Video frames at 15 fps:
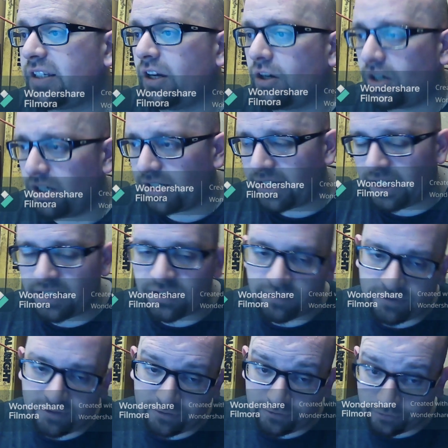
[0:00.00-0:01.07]
The Hurricanes are
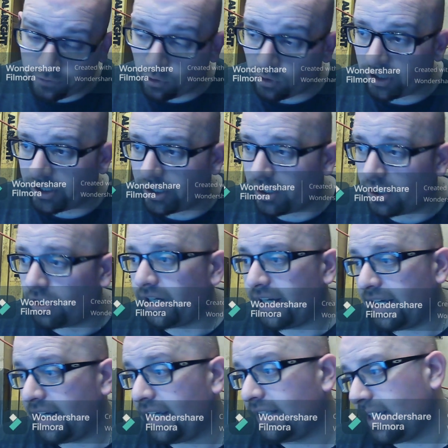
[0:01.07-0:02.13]
4 and 0
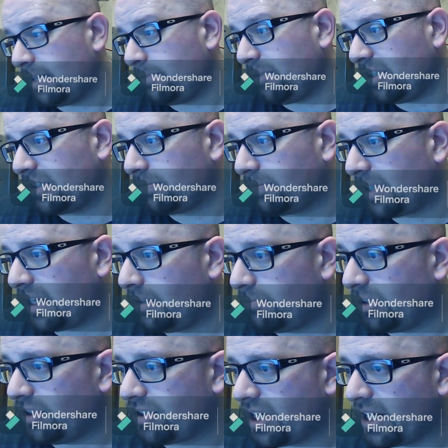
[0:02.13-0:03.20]
and they beat the
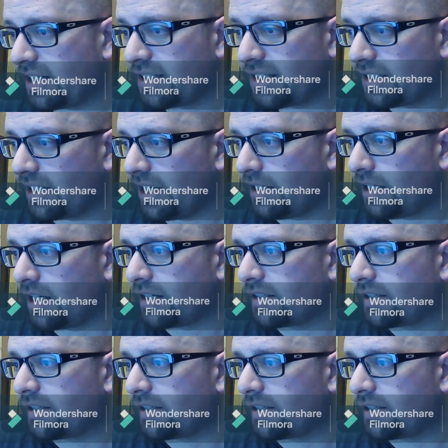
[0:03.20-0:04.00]
Blue Jackets again, not a